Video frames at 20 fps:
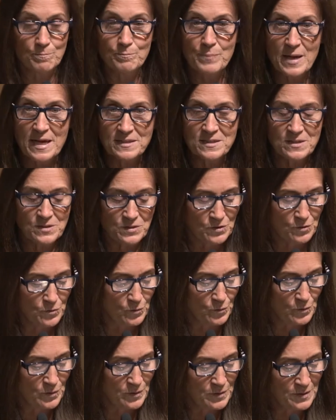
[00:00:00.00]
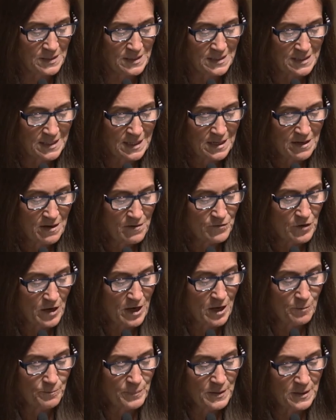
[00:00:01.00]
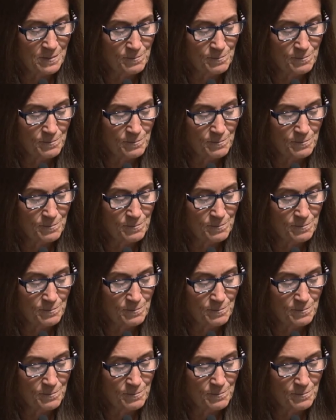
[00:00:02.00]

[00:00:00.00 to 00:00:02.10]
best tools for helping